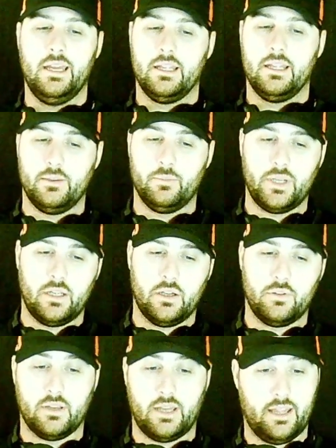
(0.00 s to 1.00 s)
Then we go
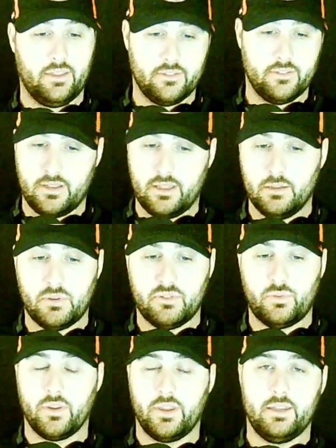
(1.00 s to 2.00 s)
to Athens again
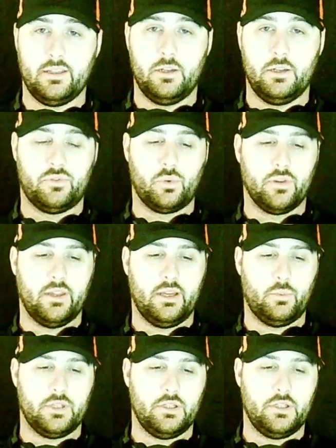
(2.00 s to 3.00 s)
before that, the year before that,
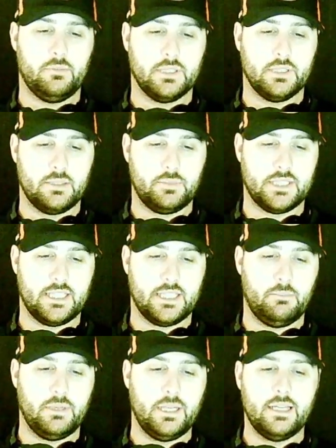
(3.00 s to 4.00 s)
when you get Mississippi State
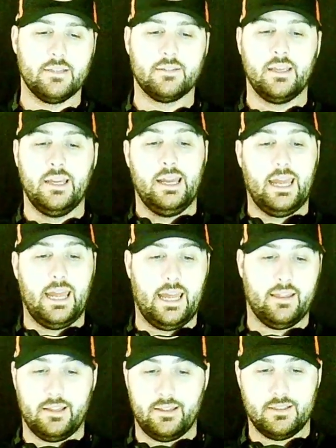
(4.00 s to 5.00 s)
beating us.
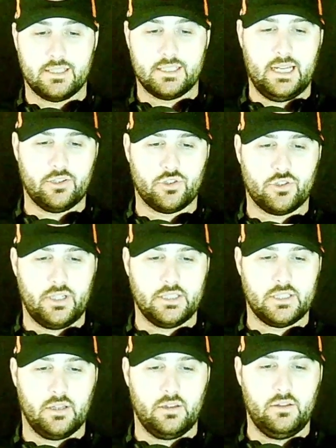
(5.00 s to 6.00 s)
It's kind of strange
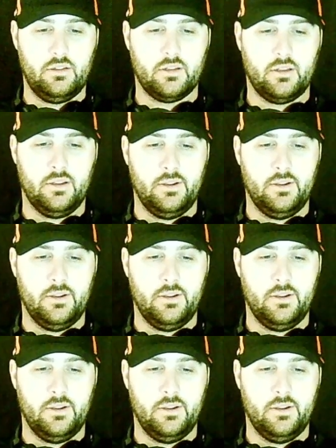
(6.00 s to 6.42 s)
to look.